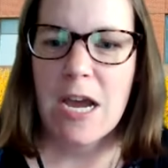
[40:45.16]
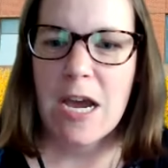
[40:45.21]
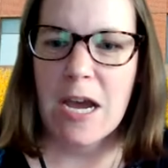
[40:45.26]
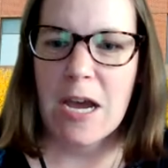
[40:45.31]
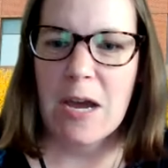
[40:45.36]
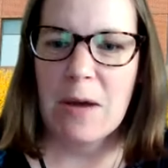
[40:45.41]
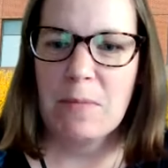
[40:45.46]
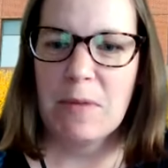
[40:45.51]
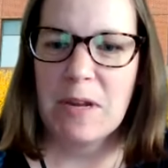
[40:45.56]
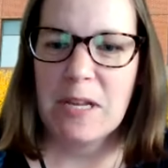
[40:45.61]

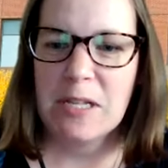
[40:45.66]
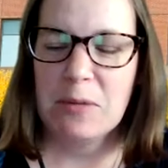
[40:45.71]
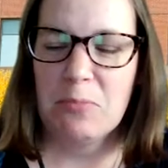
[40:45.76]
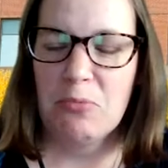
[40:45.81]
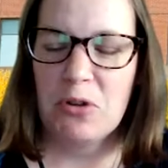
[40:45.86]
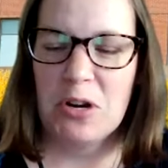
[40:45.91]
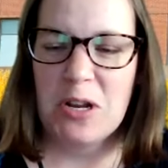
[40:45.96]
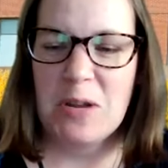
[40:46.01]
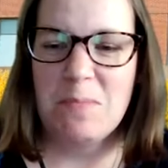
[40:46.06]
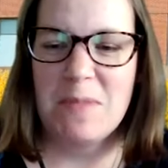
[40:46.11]
It's a
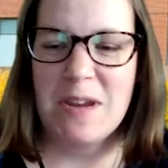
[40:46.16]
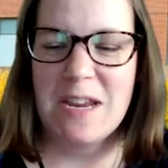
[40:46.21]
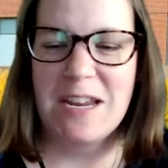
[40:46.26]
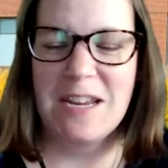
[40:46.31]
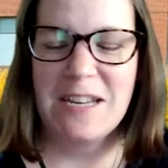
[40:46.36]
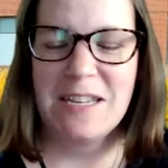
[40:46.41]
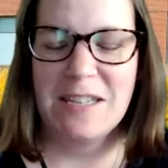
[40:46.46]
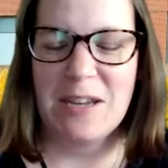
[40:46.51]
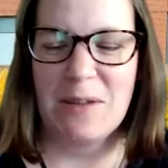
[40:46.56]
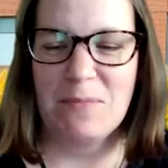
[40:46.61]
pretty
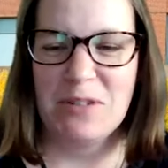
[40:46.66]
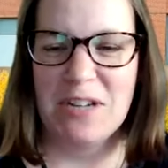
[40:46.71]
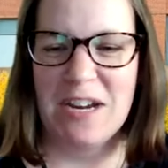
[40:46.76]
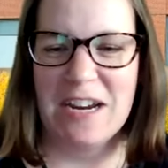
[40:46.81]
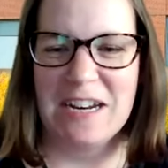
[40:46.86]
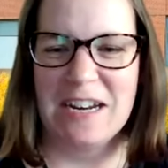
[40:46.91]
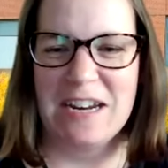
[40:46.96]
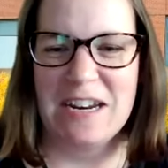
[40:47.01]
meaty subject,